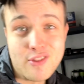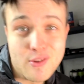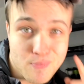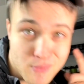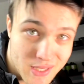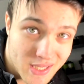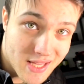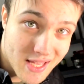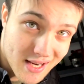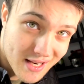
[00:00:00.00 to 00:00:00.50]
the
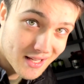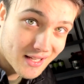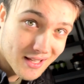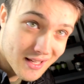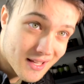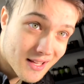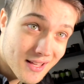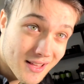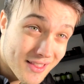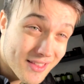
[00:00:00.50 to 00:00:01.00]
beginning.
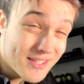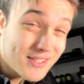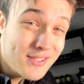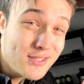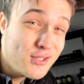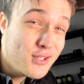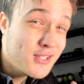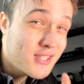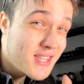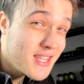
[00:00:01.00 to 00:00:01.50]
This
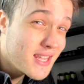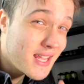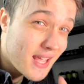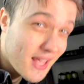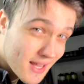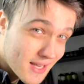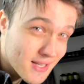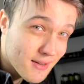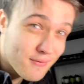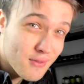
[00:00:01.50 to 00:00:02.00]
is just the
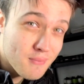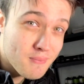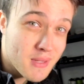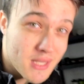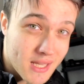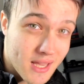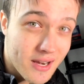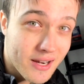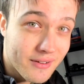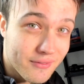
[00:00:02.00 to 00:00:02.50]
end of the
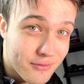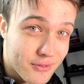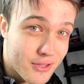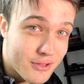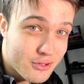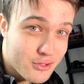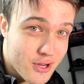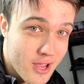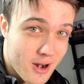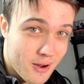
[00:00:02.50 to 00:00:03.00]
beginning for
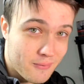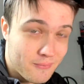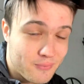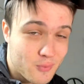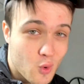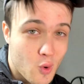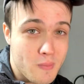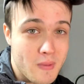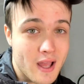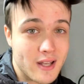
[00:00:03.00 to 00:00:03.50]
this channel.
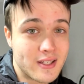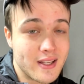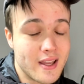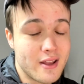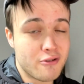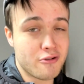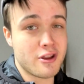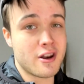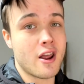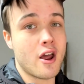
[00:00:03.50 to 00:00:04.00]
We're about to
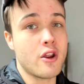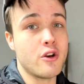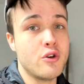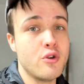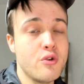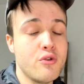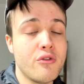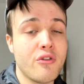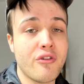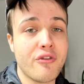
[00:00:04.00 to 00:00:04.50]
enter in a
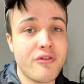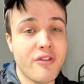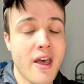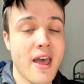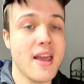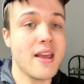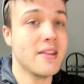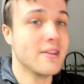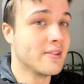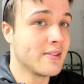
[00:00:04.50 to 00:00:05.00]
new
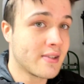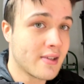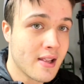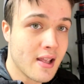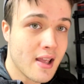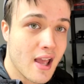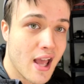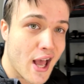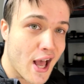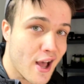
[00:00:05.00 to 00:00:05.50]
phase
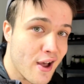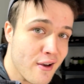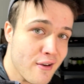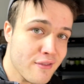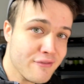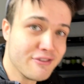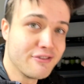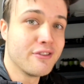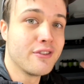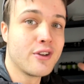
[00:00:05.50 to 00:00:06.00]

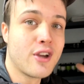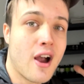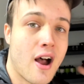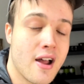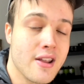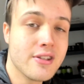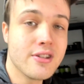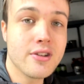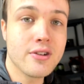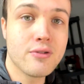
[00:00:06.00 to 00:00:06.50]
of
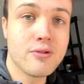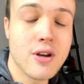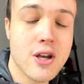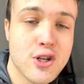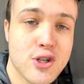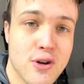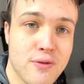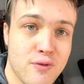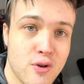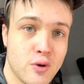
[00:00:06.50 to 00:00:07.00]
content
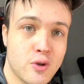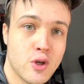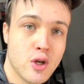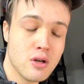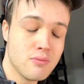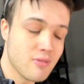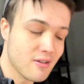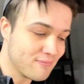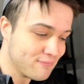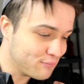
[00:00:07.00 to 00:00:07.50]
creation of
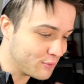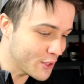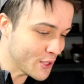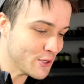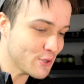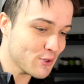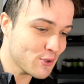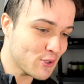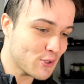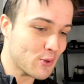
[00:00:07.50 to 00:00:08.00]
YouTube, of
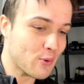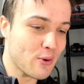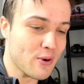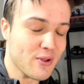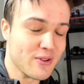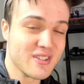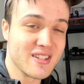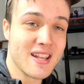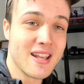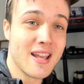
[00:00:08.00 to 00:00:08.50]
Blender
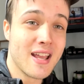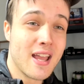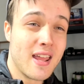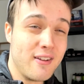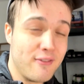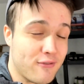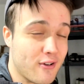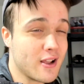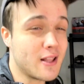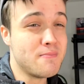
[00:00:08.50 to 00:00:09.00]
tutorials.
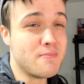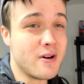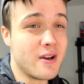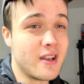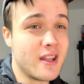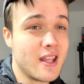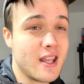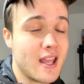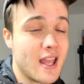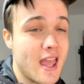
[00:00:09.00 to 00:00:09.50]
And frankly
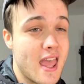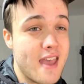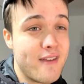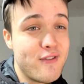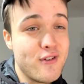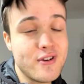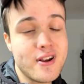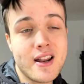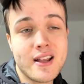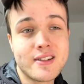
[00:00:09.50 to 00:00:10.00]
put,
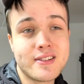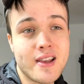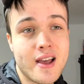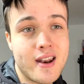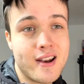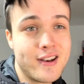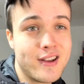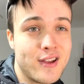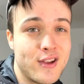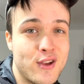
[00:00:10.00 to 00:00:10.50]
if you're not
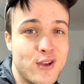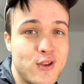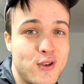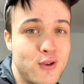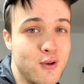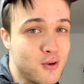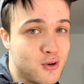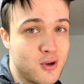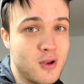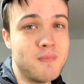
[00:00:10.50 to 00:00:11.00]
excited,
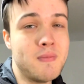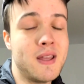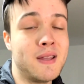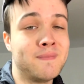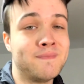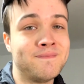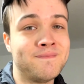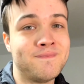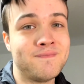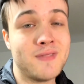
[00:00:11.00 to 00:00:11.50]
you should be.
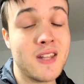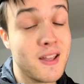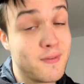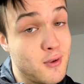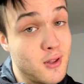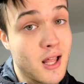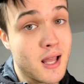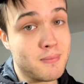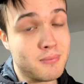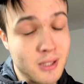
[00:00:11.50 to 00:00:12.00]

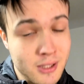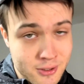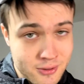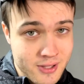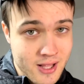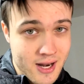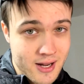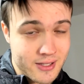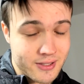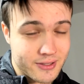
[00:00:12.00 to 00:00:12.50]
If you like Blender,
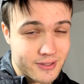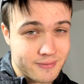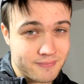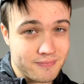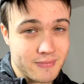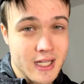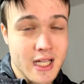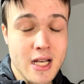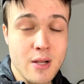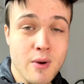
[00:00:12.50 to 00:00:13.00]
that is.
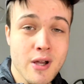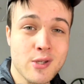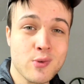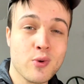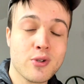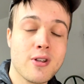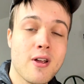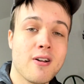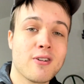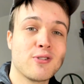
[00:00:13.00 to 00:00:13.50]
Anyways,
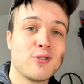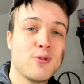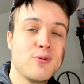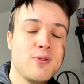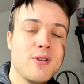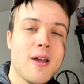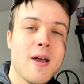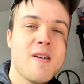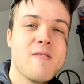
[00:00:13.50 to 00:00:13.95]
we'll talk soon.